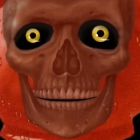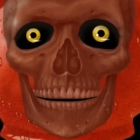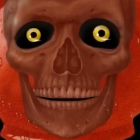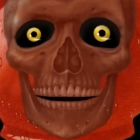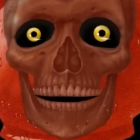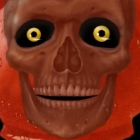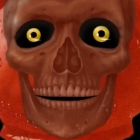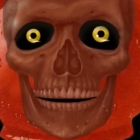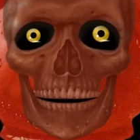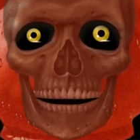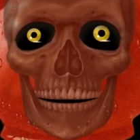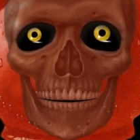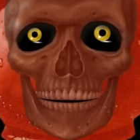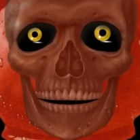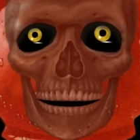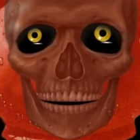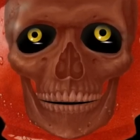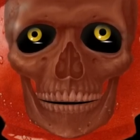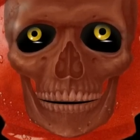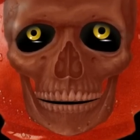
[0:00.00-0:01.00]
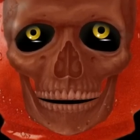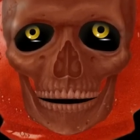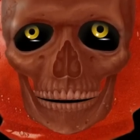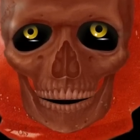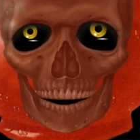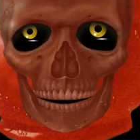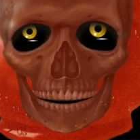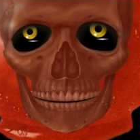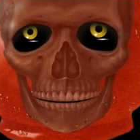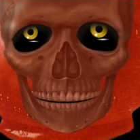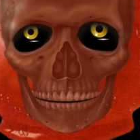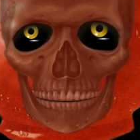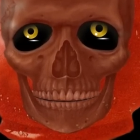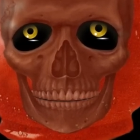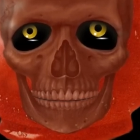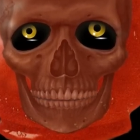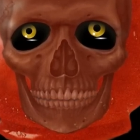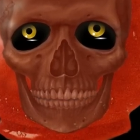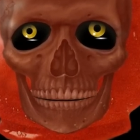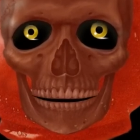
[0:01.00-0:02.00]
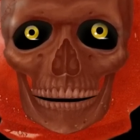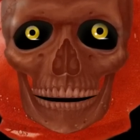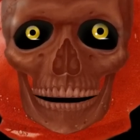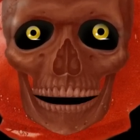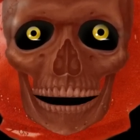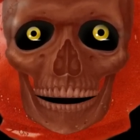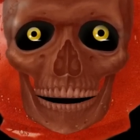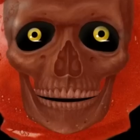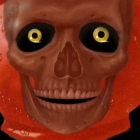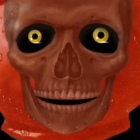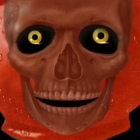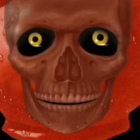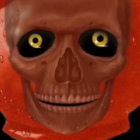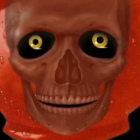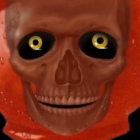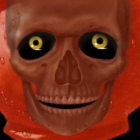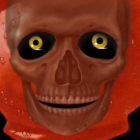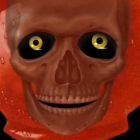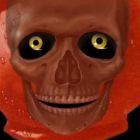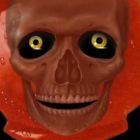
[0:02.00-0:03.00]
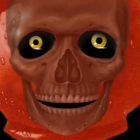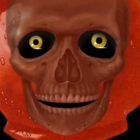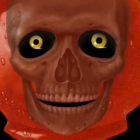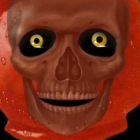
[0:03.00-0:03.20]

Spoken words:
they leave their husbands. And I don't have any